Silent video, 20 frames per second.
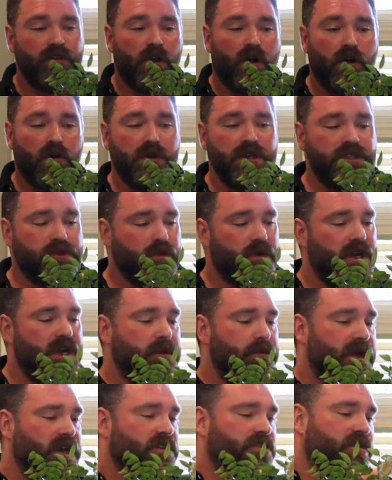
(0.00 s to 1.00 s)
you're always worried
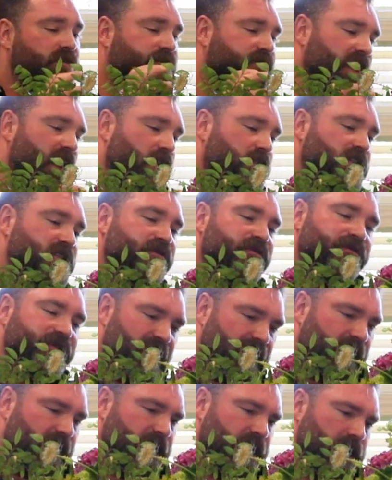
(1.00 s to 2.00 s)
about your flowers
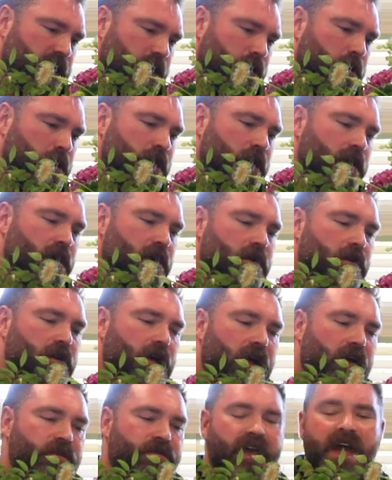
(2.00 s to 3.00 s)
failing you,
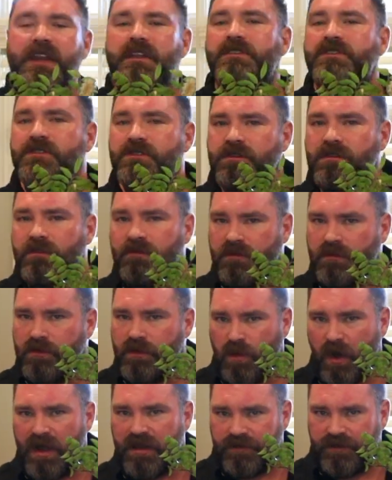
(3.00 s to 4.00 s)
that is
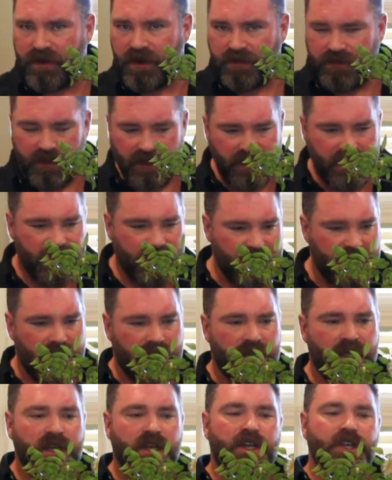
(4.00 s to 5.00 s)
quite fearful
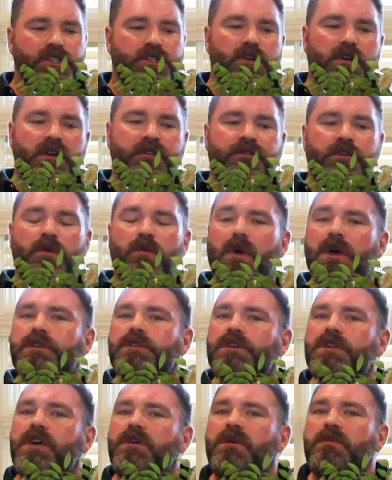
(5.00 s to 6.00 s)
indeed. So if you want
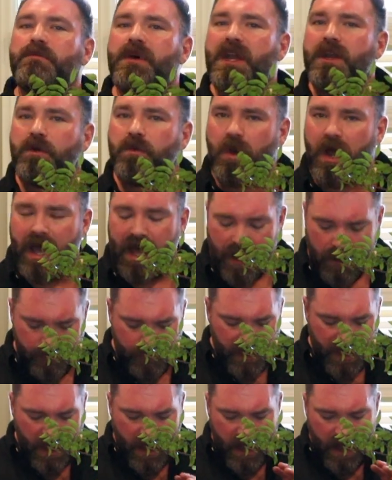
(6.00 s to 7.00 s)
to know a better way,
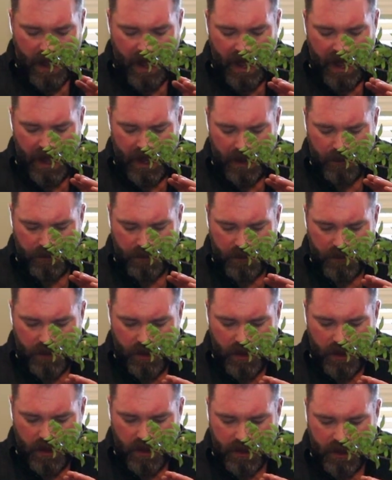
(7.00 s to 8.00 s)

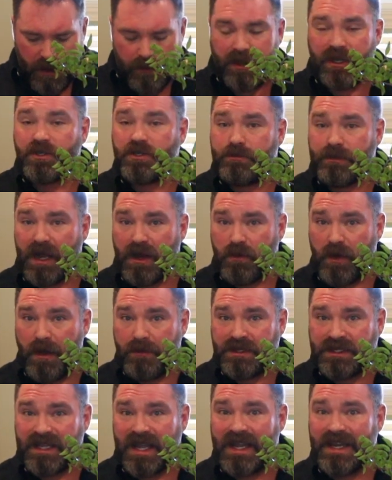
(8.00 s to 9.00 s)
coming to my
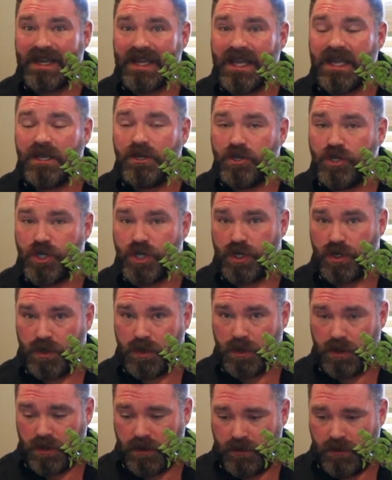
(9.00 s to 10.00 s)
website in
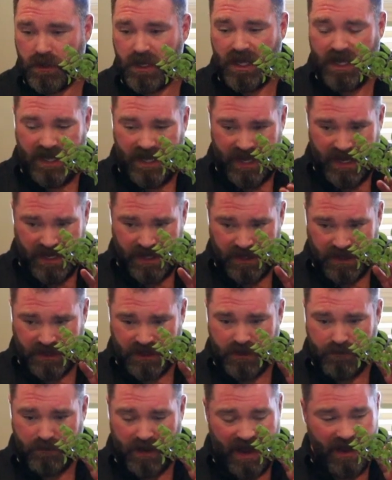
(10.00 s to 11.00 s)
June
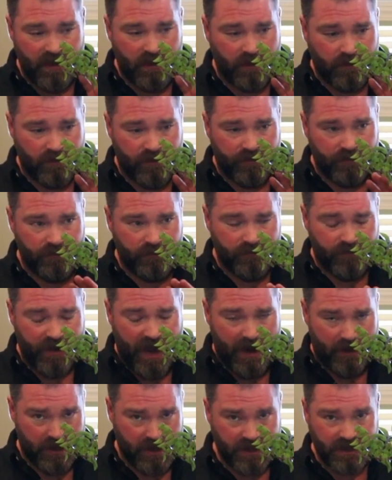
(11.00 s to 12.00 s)
is my
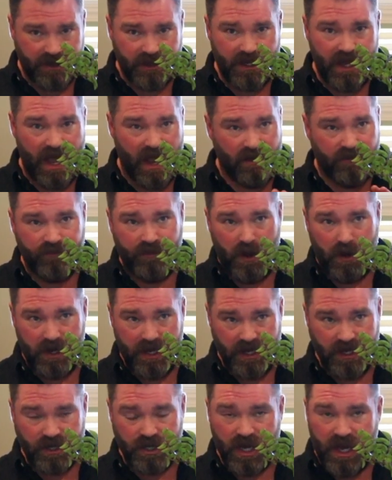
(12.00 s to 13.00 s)
flowers and
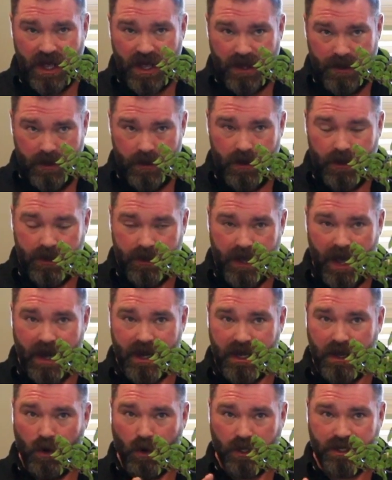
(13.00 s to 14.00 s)
foliage
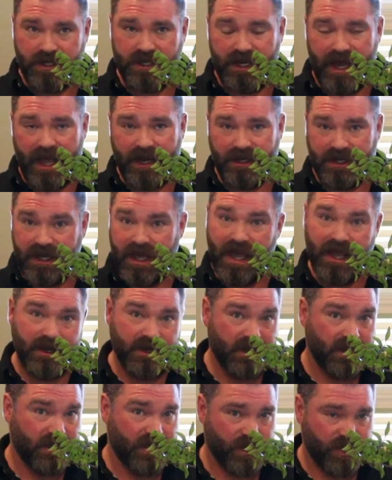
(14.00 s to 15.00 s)
cutting or selecting
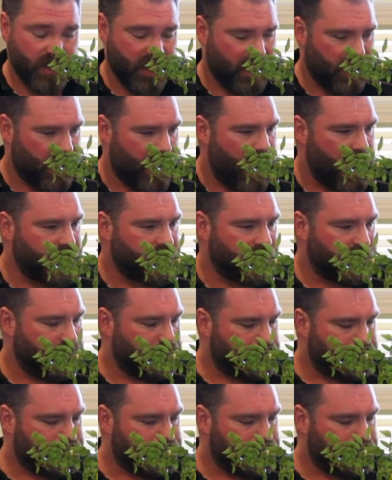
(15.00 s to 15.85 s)
and conditioning class.